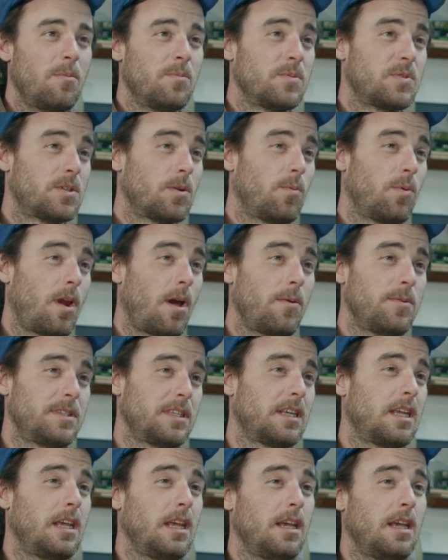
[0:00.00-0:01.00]
So when I was
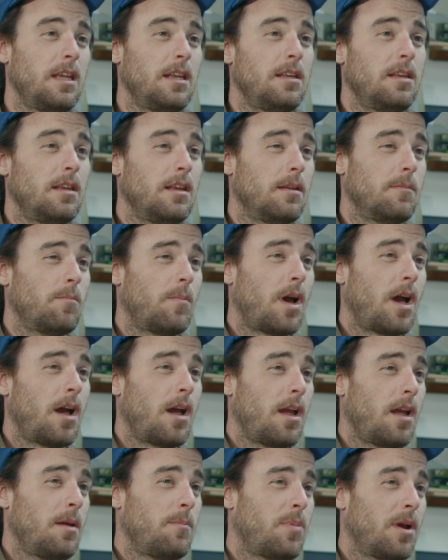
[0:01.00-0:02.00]
a kid,
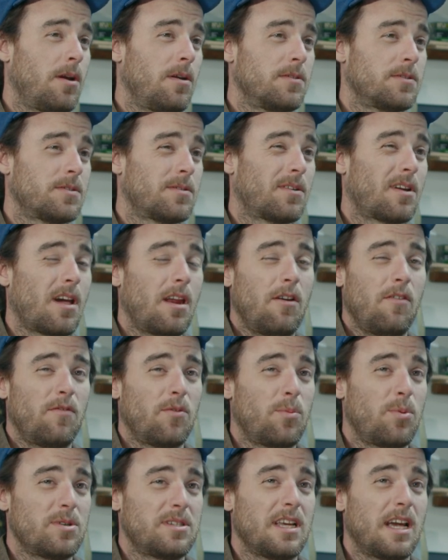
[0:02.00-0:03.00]
my parents were kind of
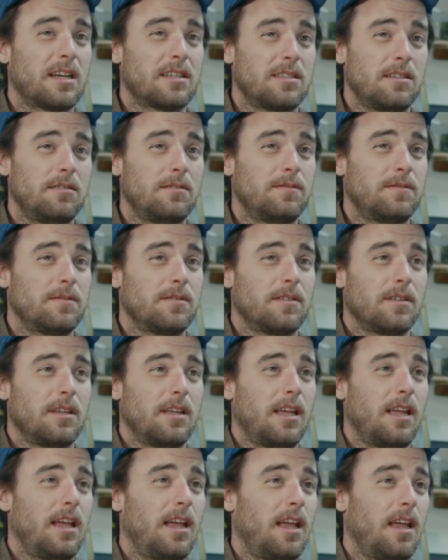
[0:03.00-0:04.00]
overprotective
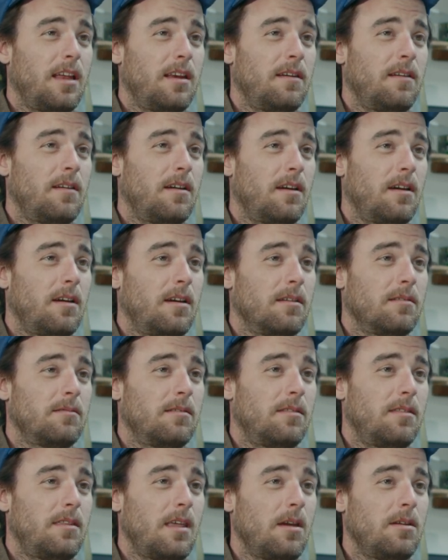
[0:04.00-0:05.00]
and
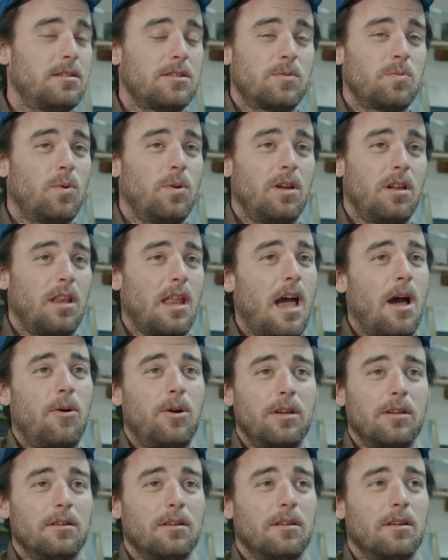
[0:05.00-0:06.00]
they just wouldn't allow
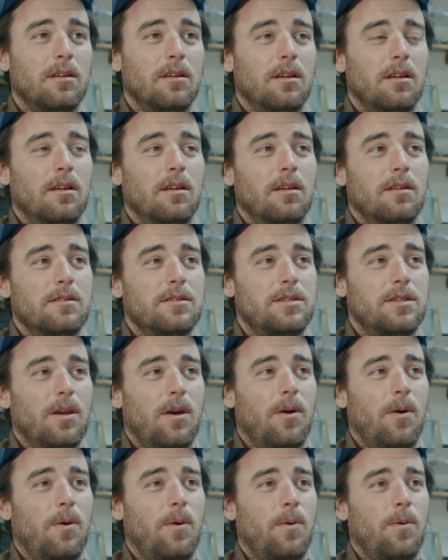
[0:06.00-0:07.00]
it.
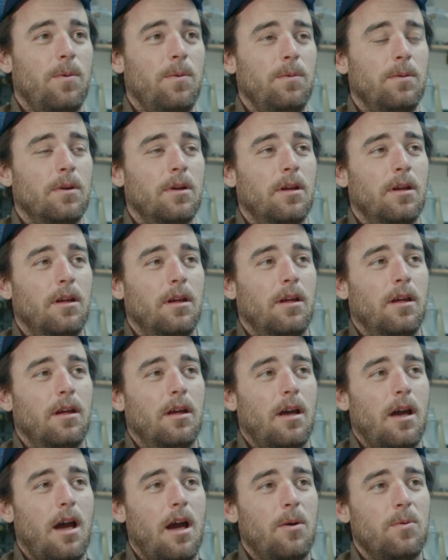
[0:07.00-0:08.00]
So
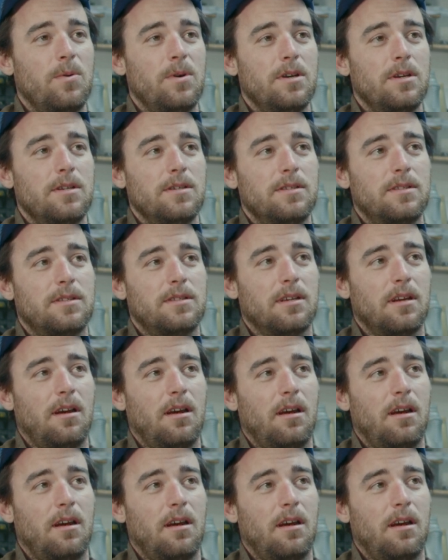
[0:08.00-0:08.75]
I was